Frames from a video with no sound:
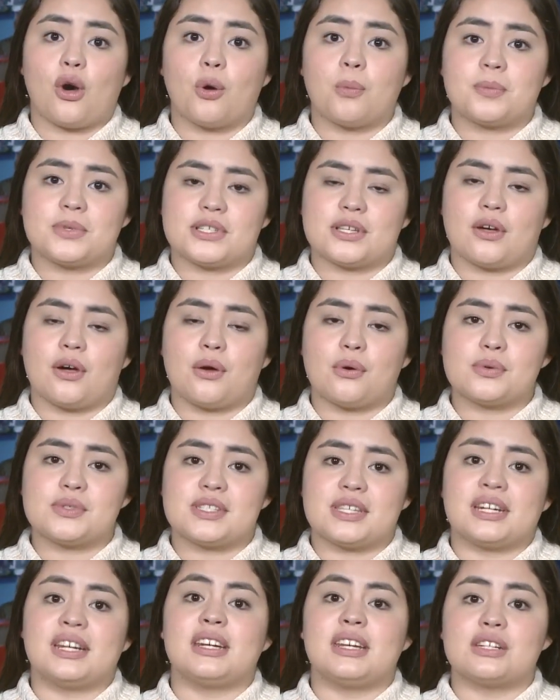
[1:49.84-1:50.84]
hope to host
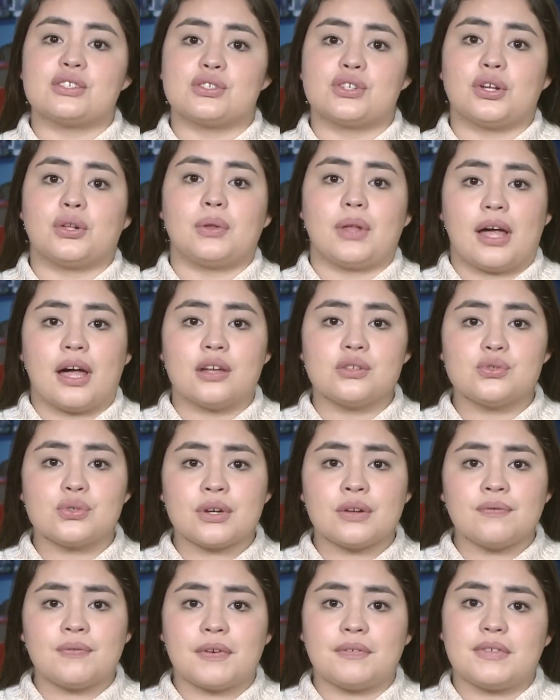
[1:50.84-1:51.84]
an additional
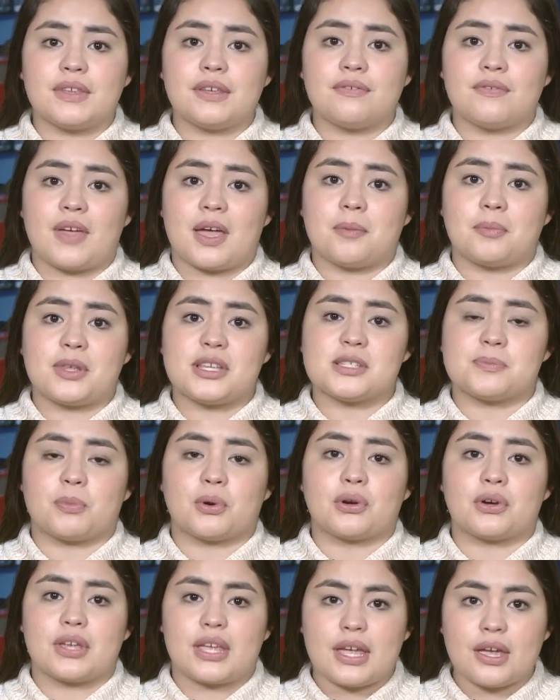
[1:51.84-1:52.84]
150 families
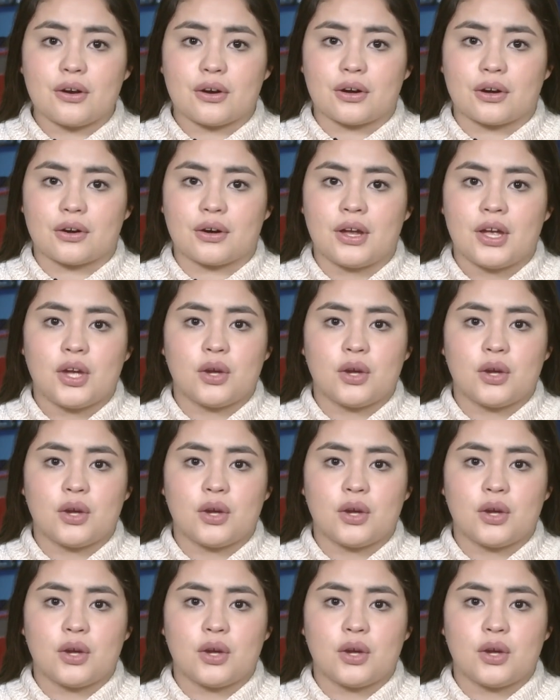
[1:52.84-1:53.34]
per year.